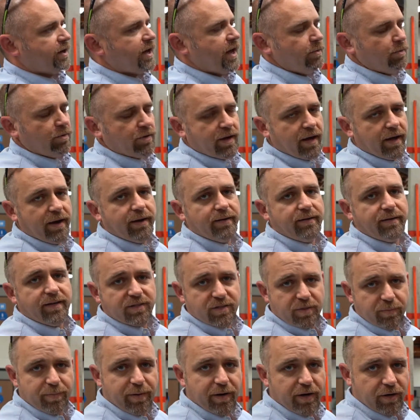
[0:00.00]
cable kind of
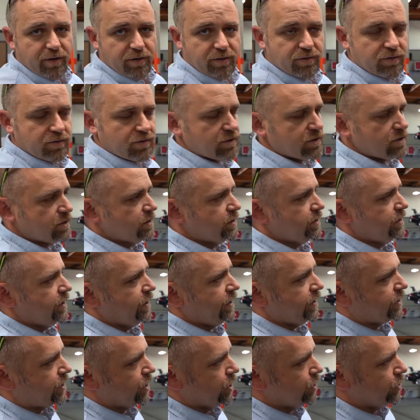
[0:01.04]
disappears.
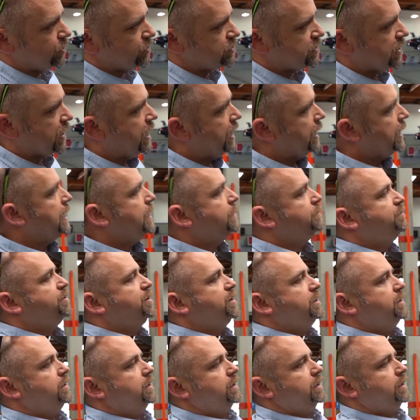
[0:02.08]
It goes up
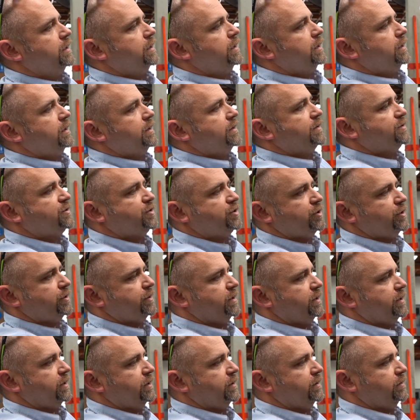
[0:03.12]
to
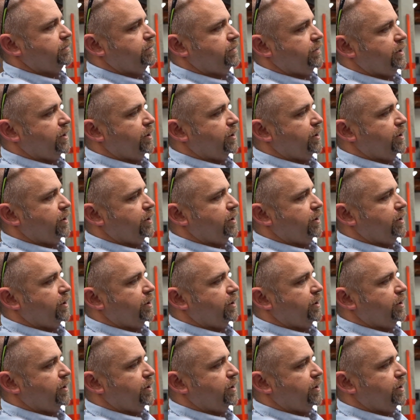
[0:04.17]
the,